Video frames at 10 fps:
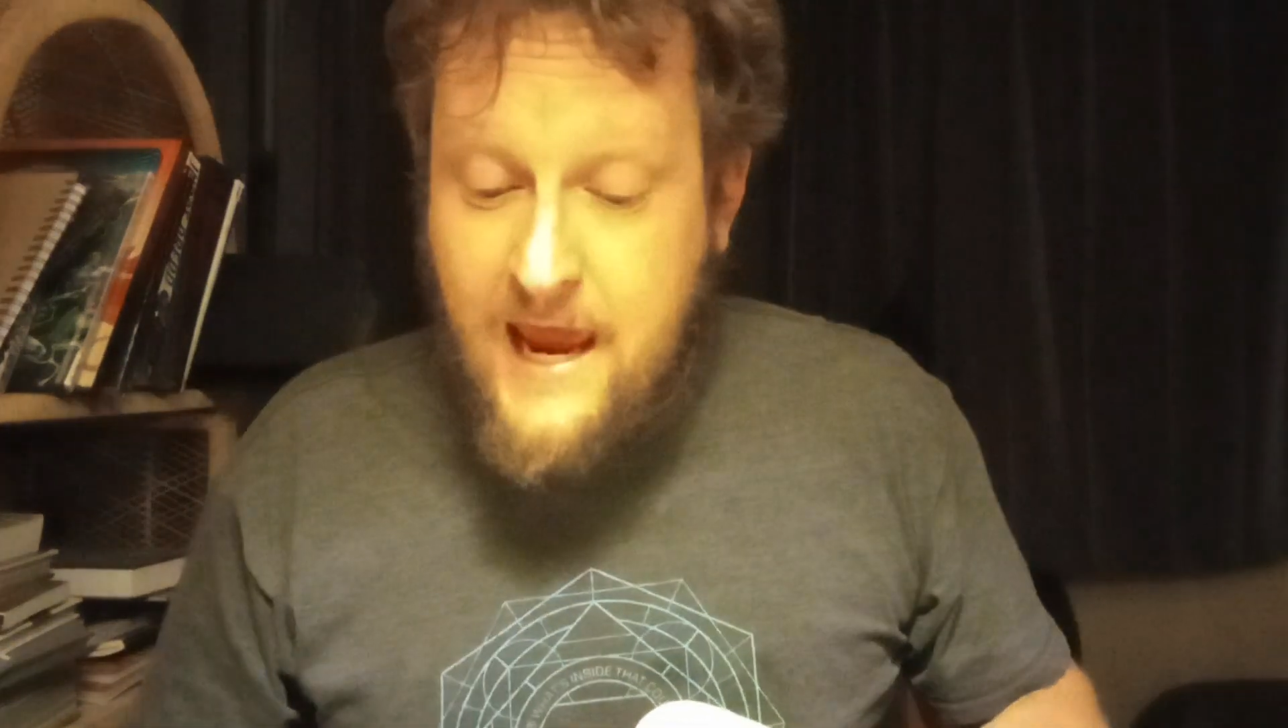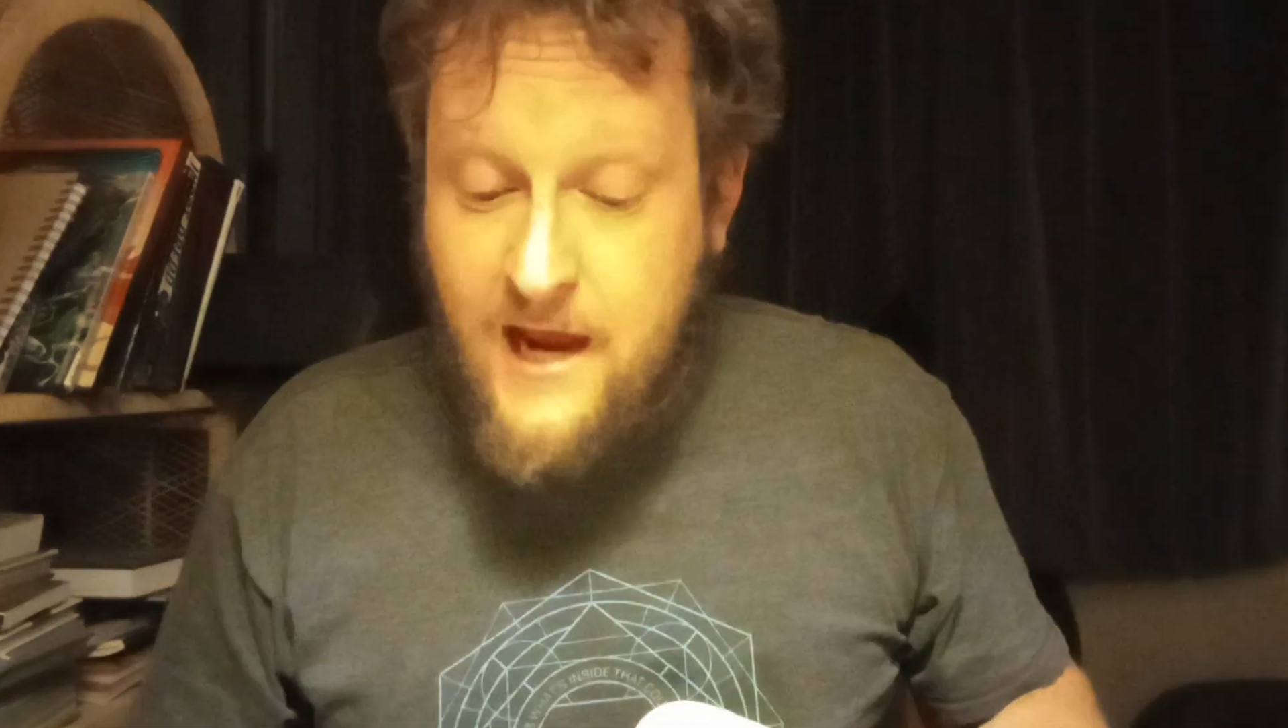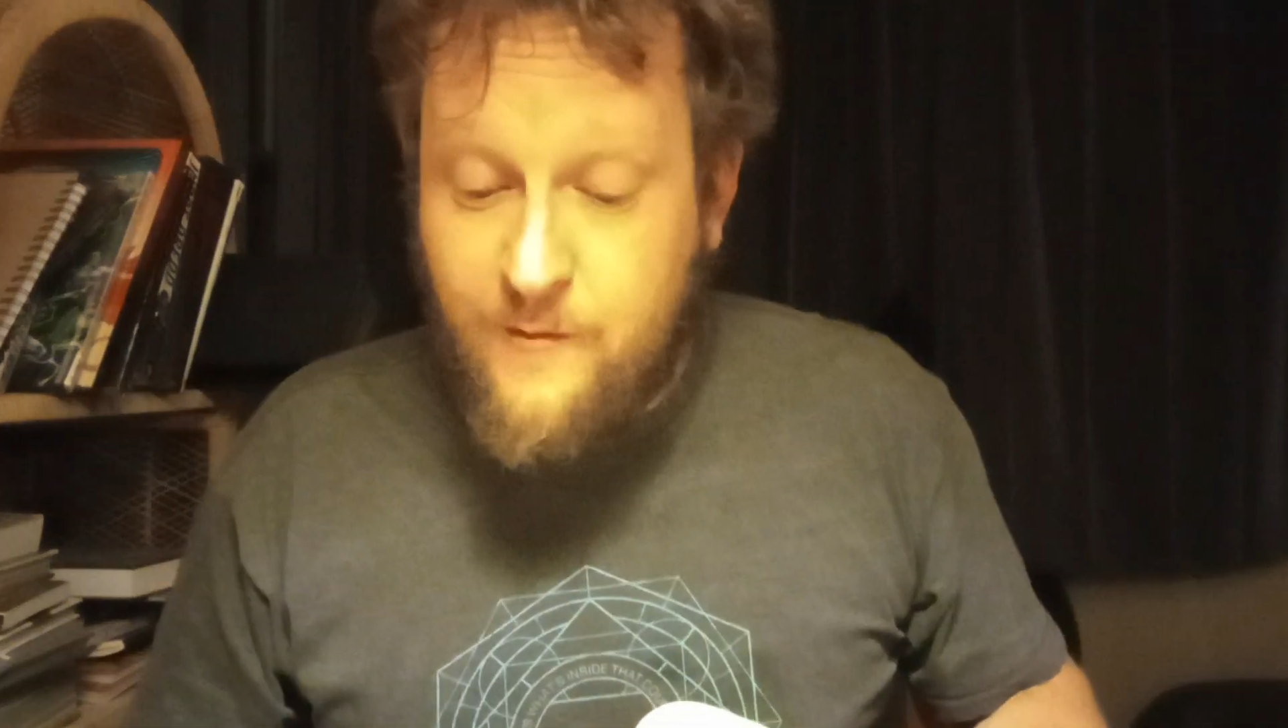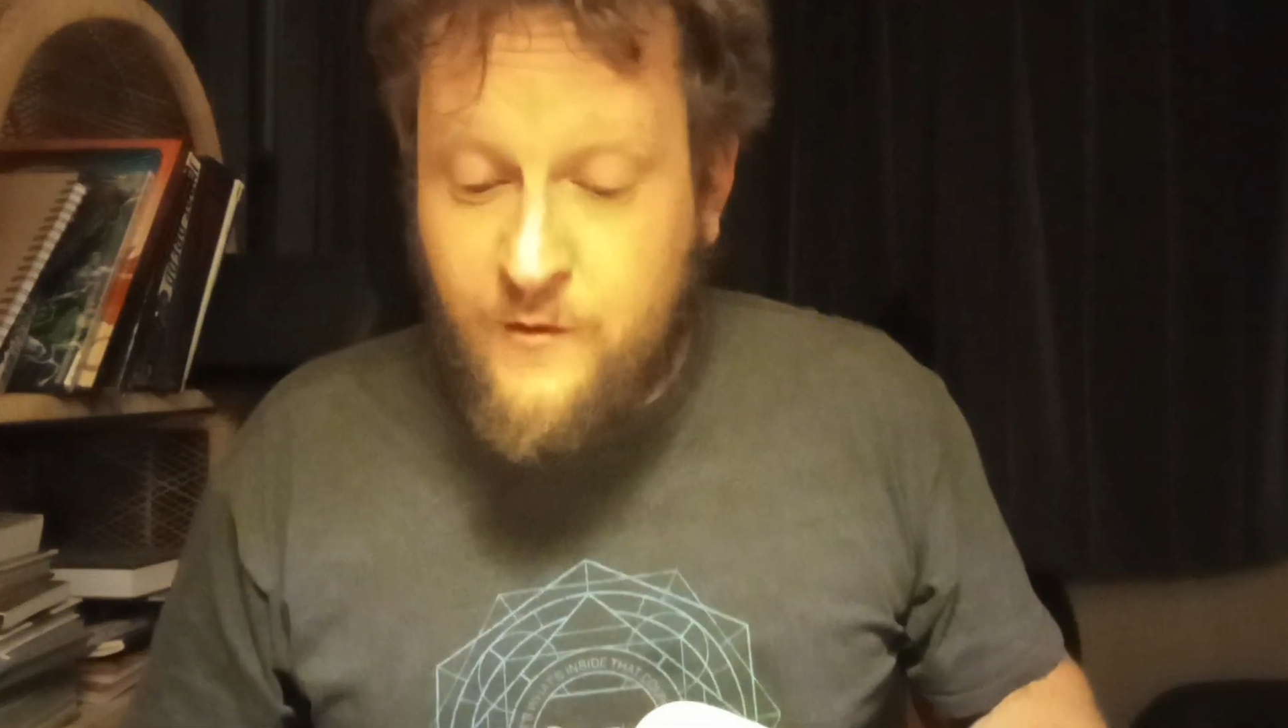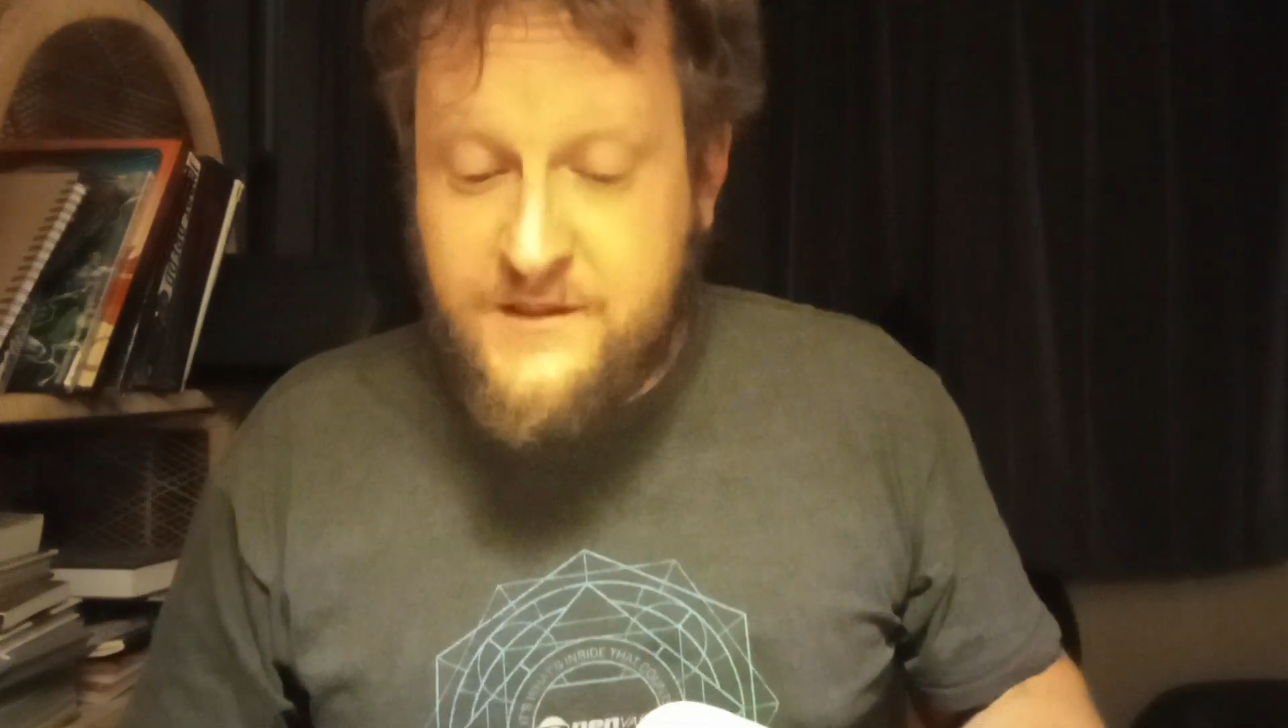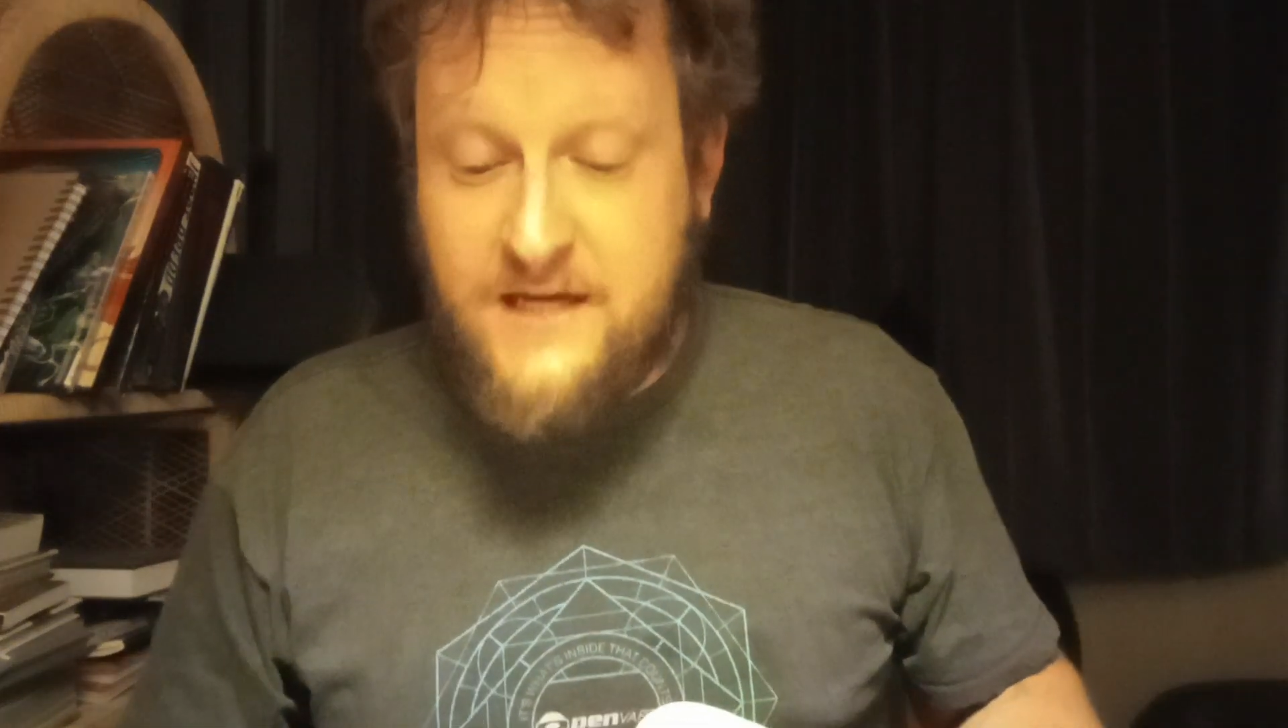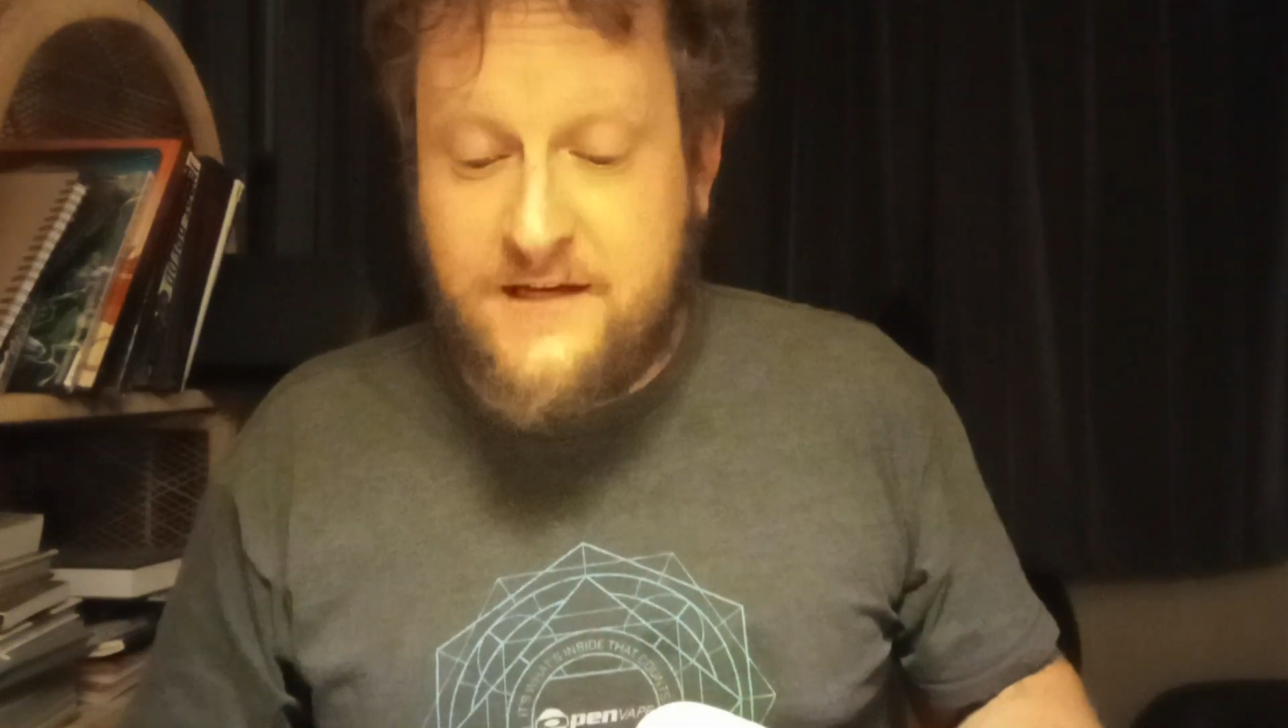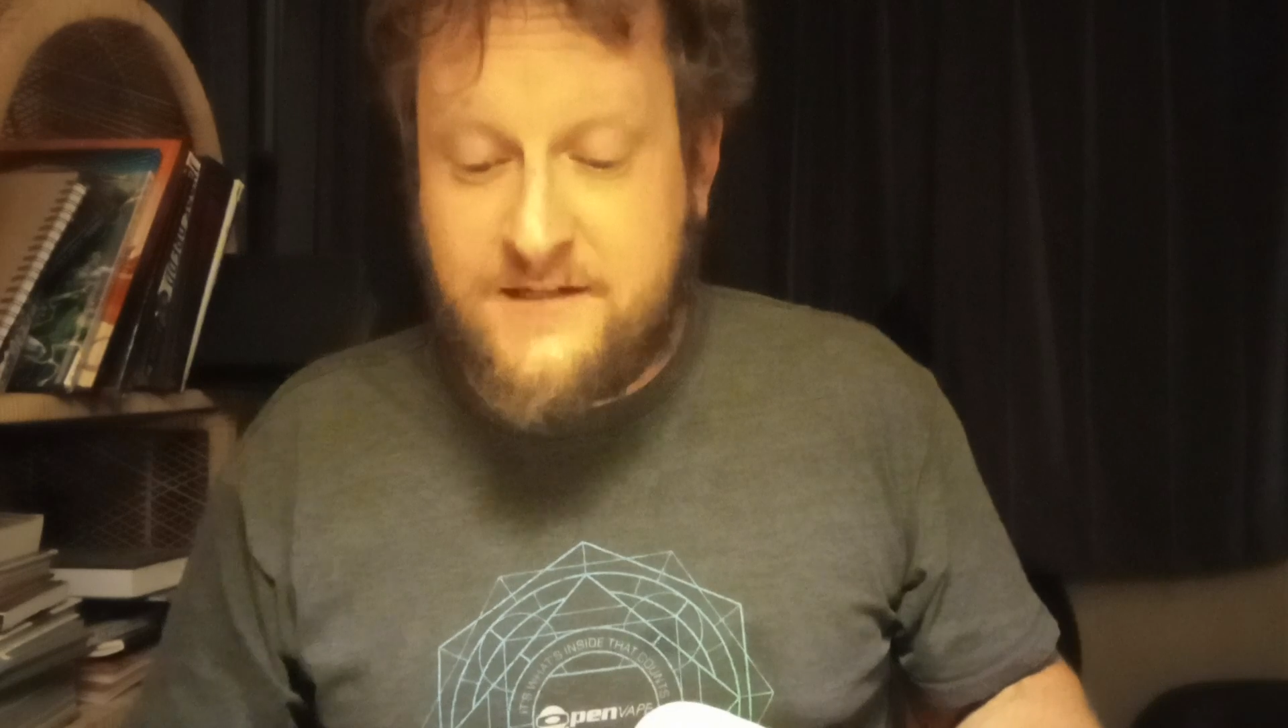animals, and